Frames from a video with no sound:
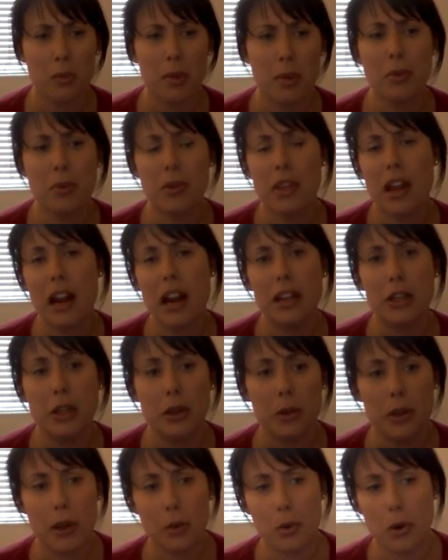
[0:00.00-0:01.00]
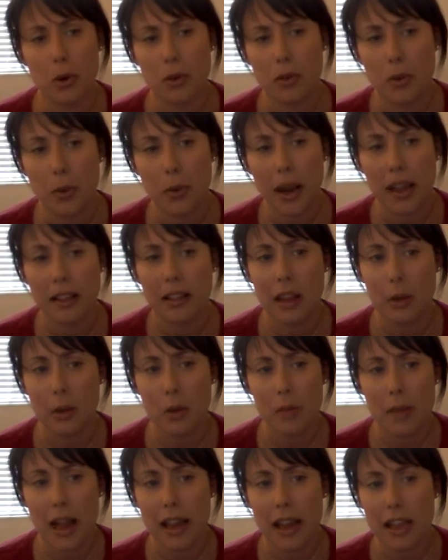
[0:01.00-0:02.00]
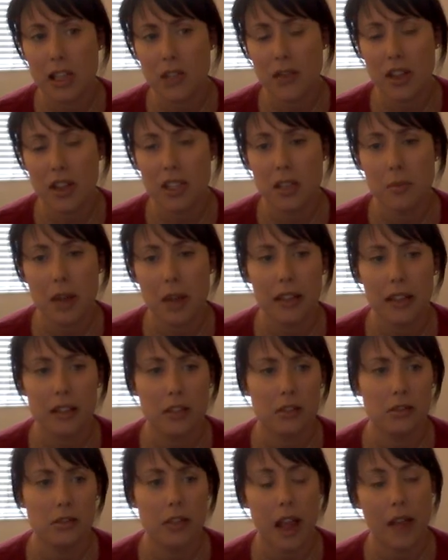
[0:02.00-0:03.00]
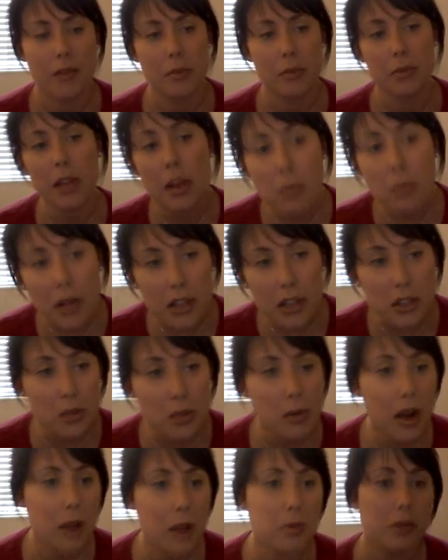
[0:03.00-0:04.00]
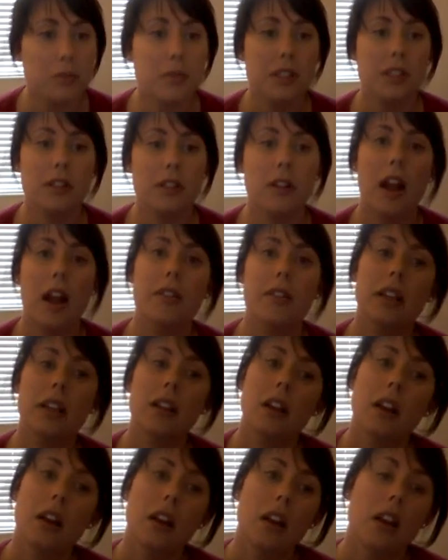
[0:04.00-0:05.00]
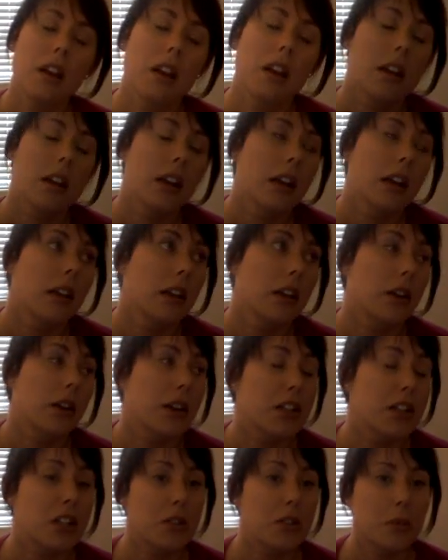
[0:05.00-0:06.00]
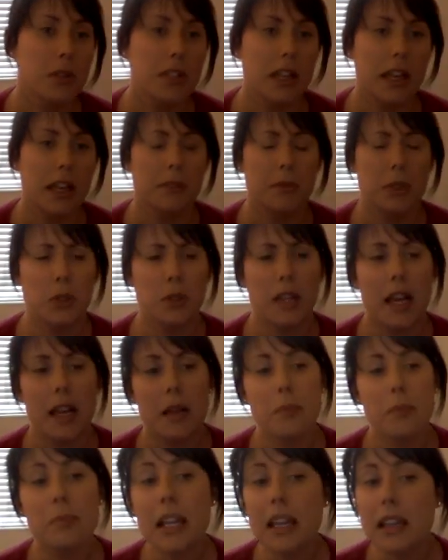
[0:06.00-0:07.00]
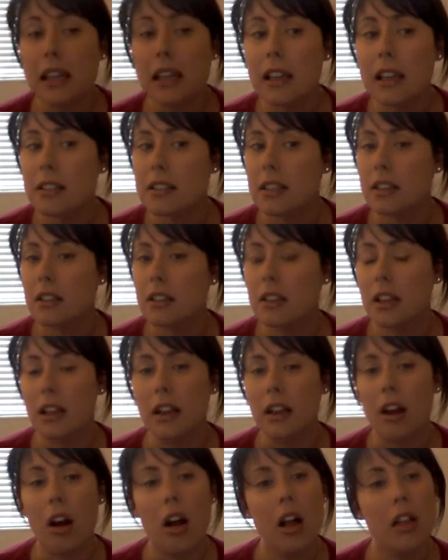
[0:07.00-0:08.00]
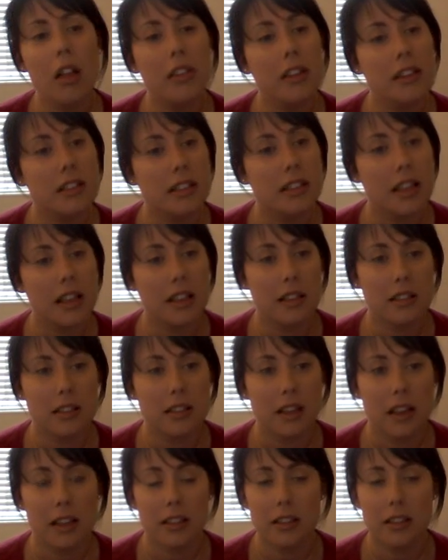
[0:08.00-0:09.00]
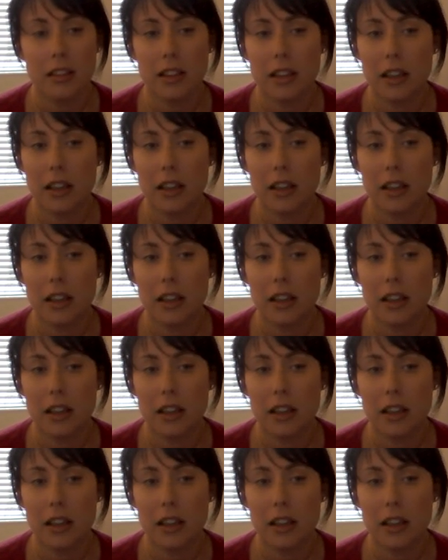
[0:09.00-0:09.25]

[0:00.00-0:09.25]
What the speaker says: people that I knew that were overweight and that were my age, friends of mine, that were having blood pressure problems and they're having, issues with type 2 diabetes and all these things. And,